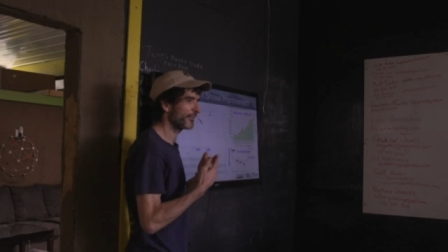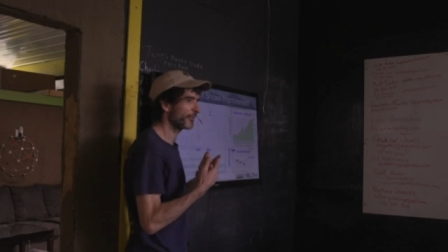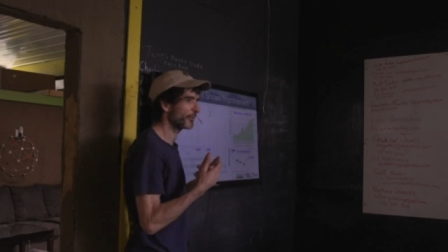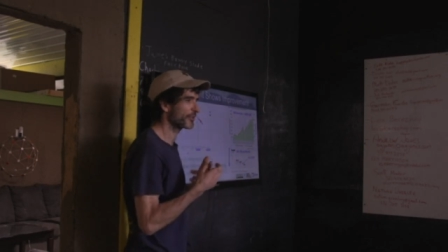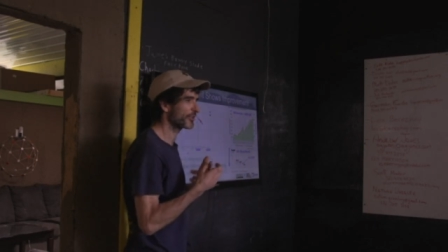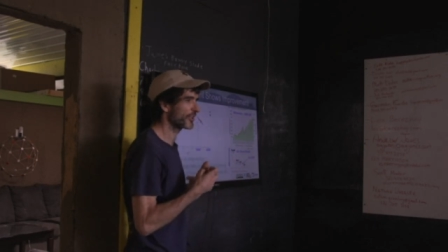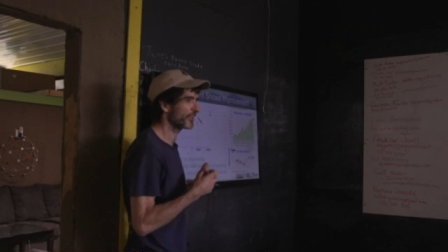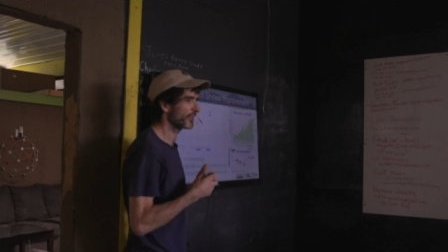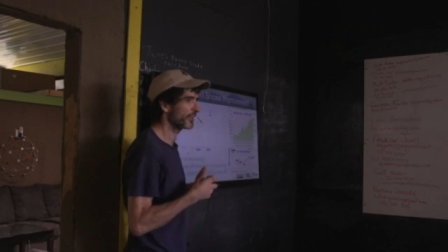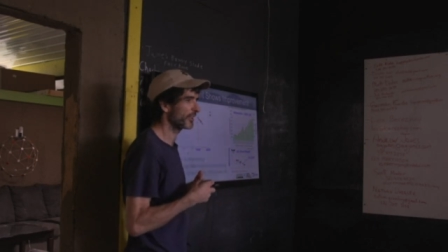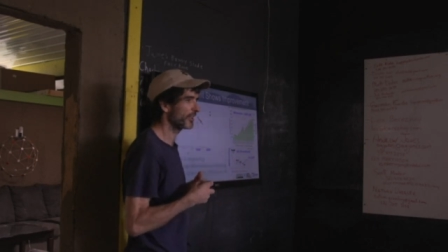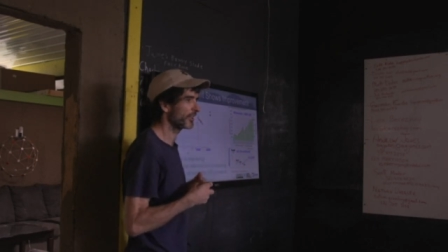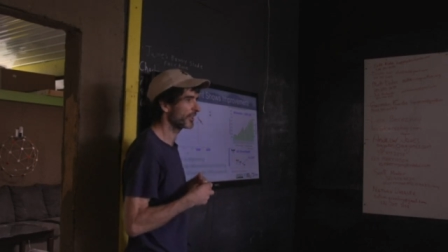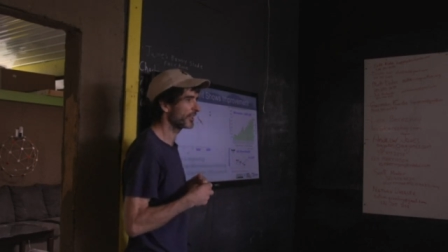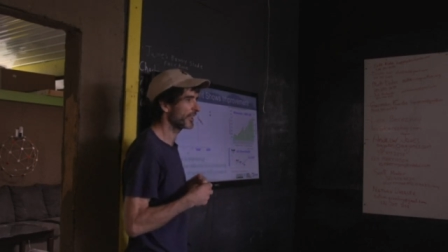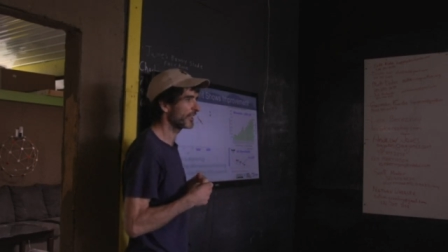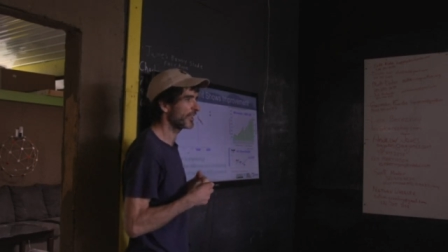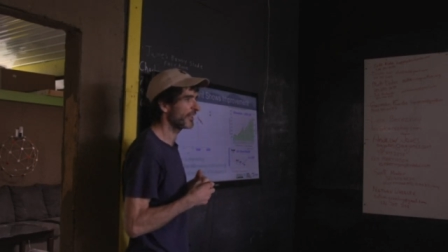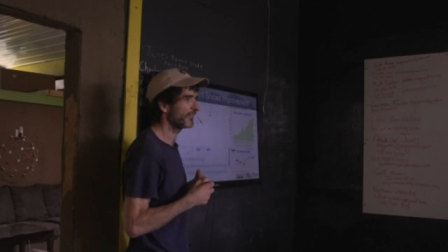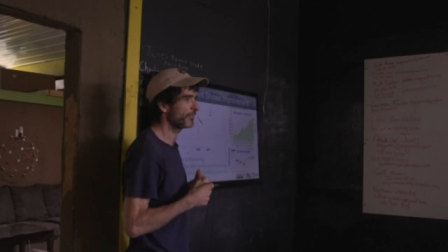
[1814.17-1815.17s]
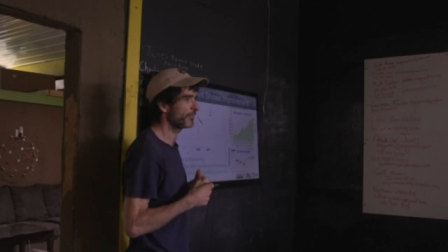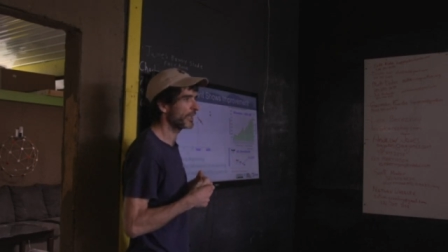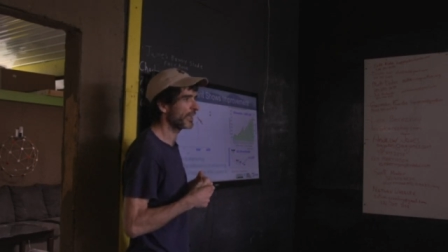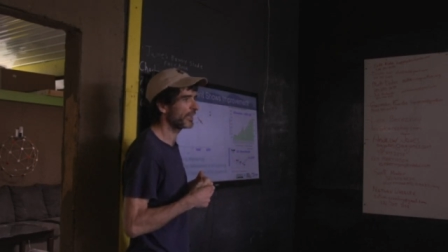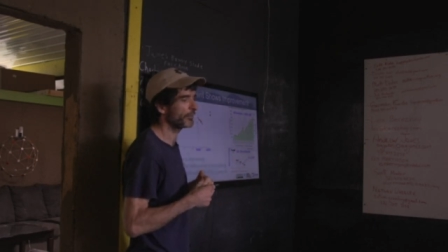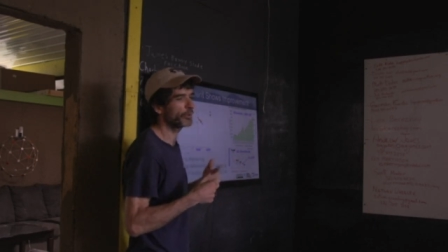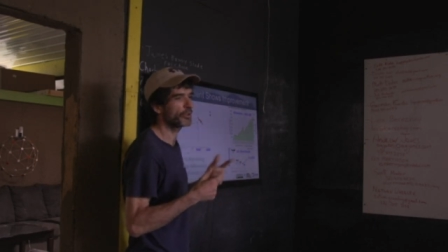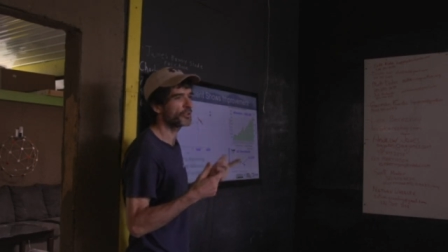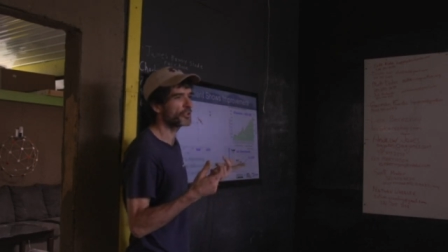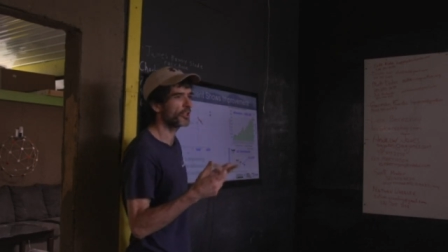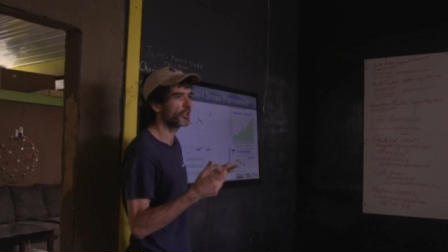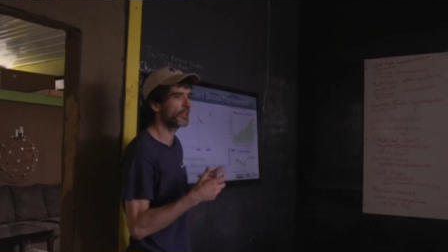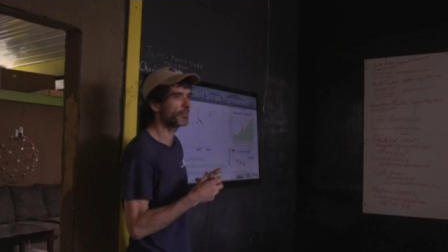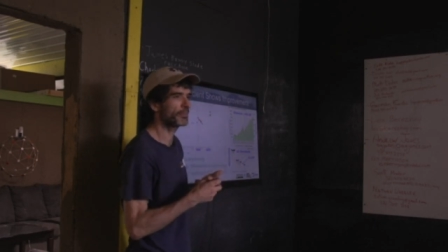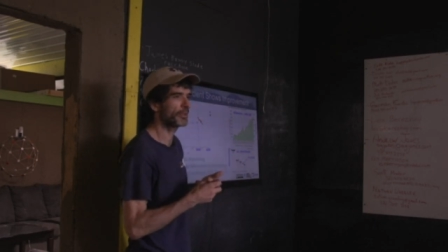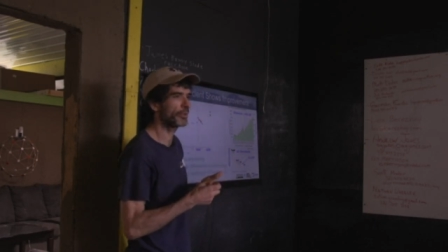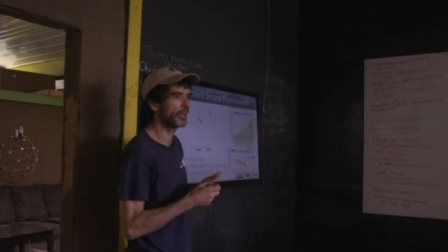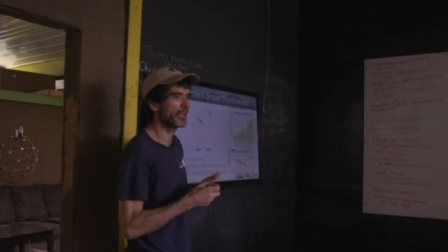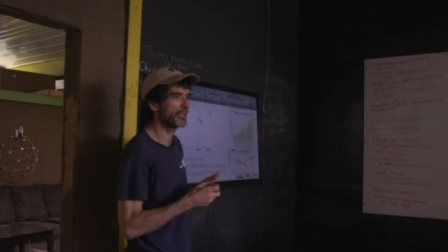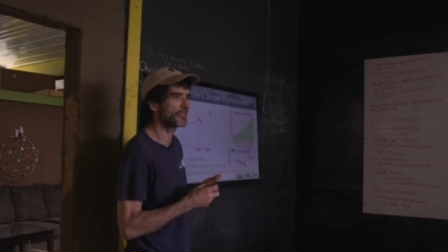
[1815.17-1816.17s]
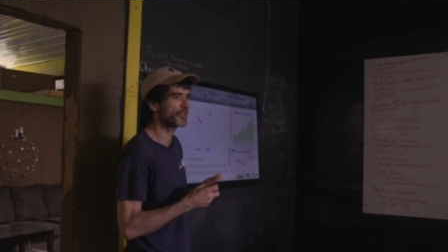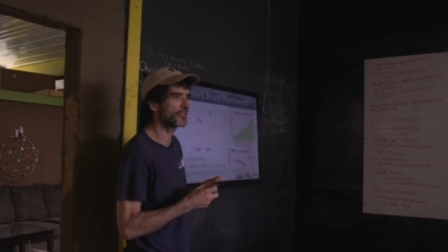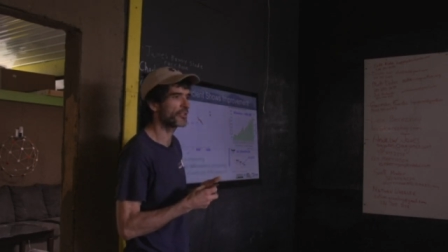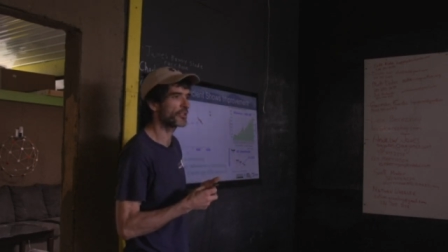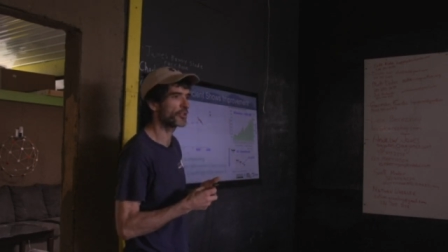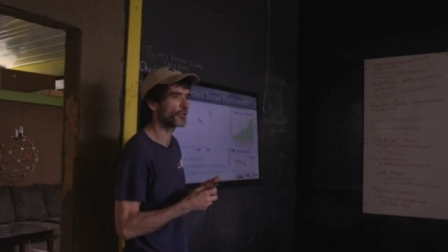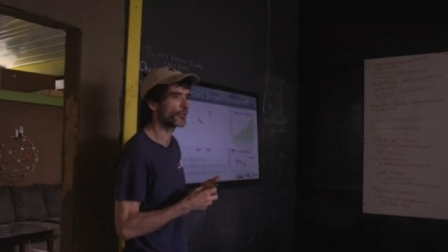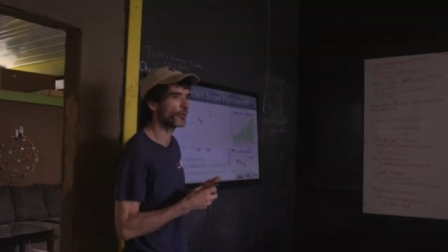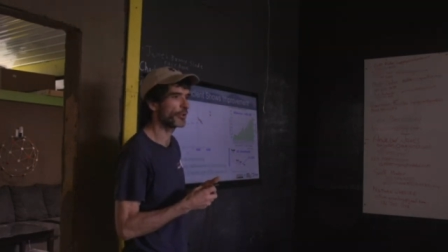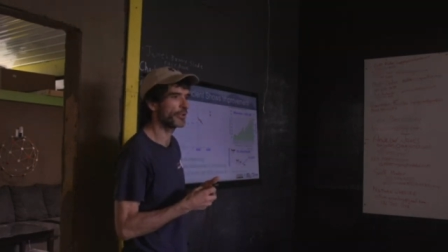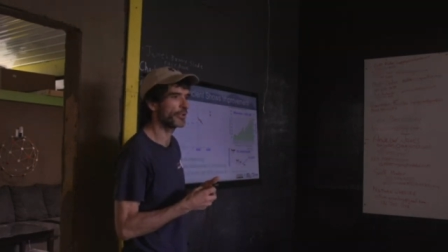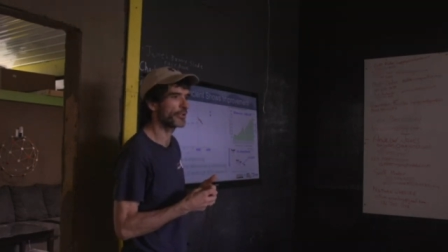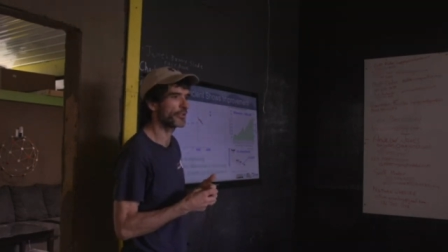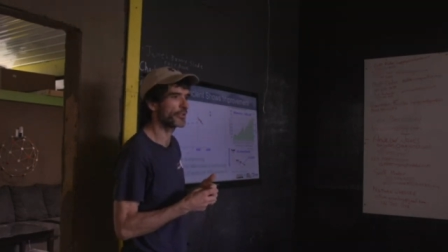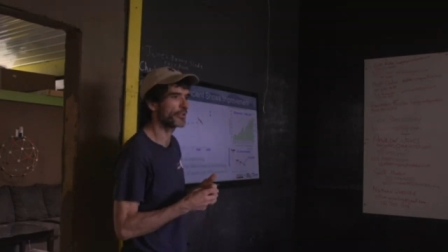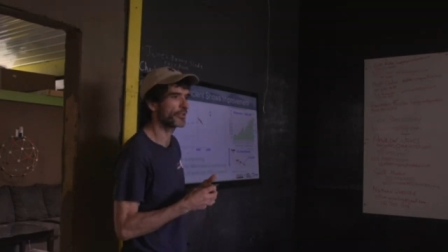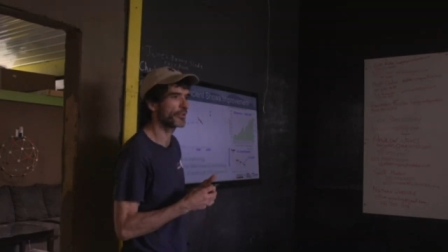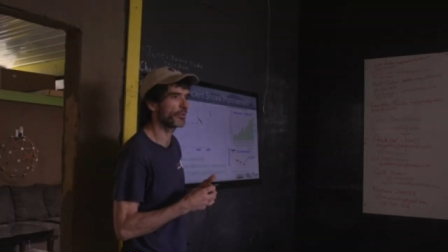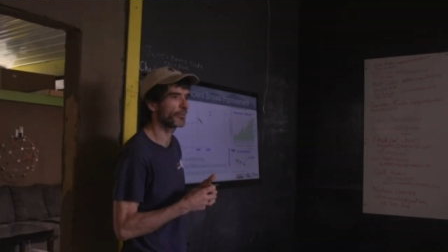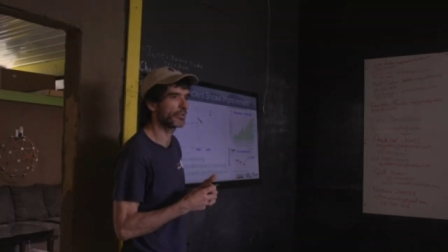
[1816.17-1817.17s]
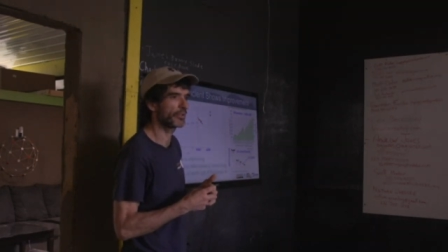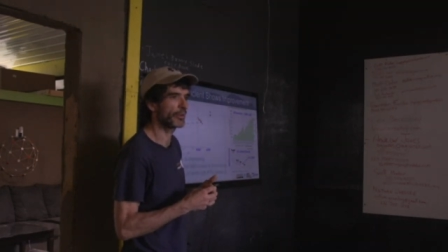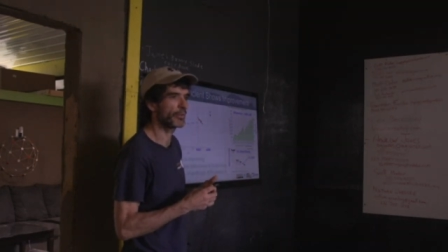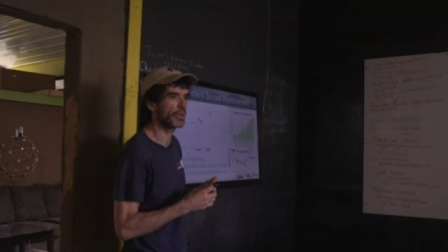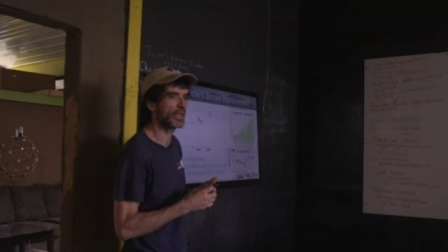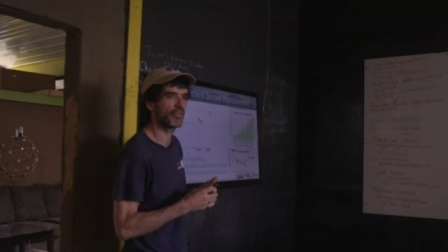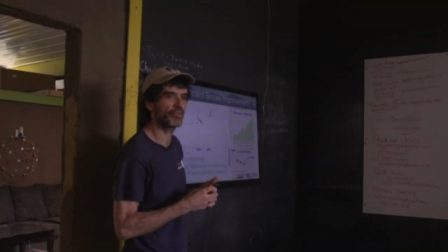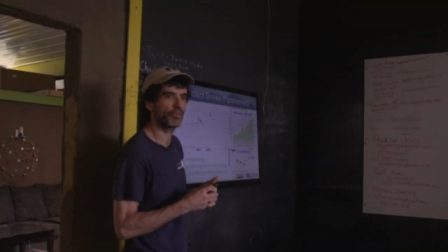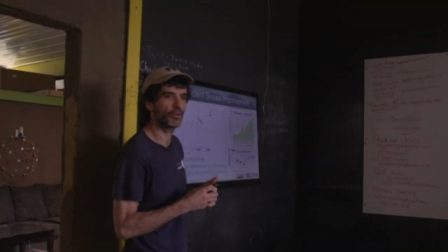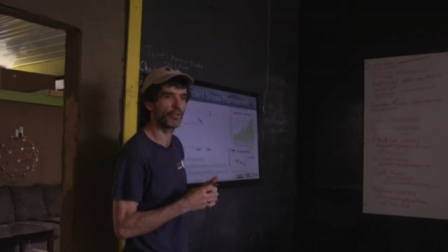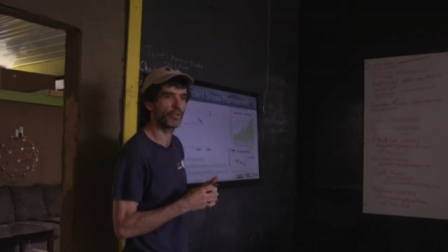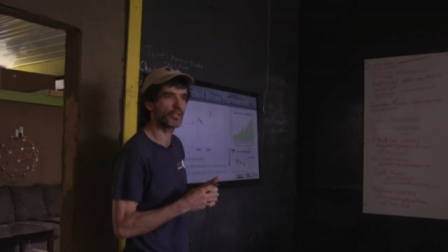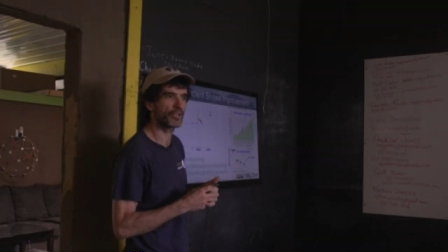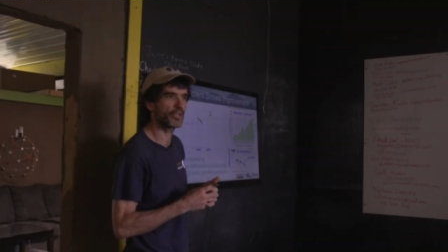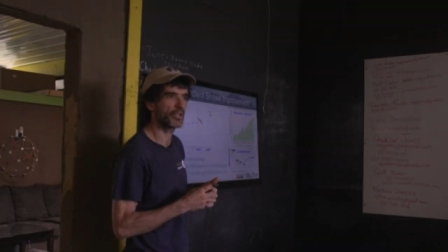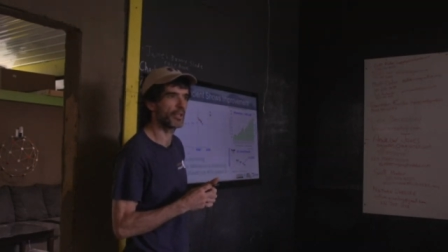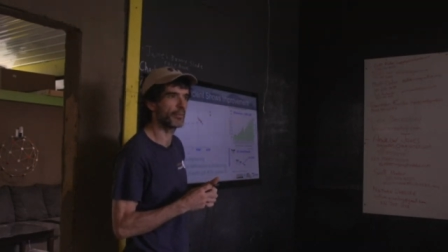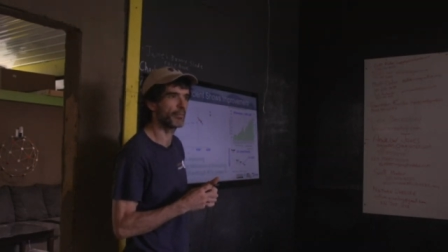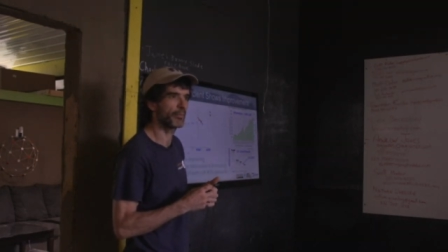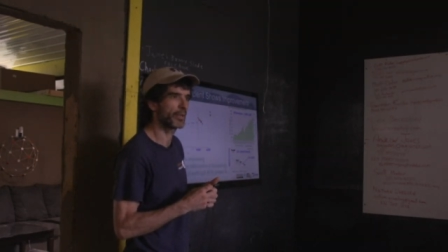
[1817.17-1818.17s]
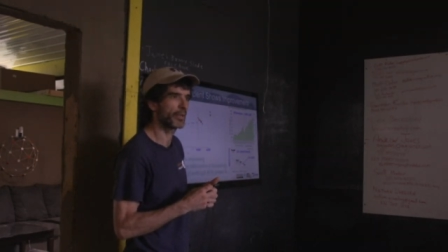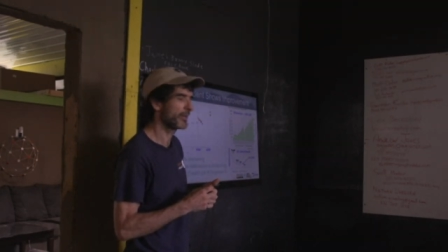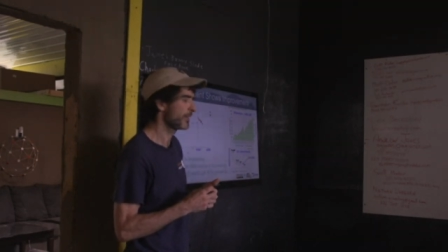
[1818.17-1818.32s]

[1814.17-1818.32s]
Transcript: and everyone's going to get left behind? Well, it's all up to us. It's a choice that we have all the time.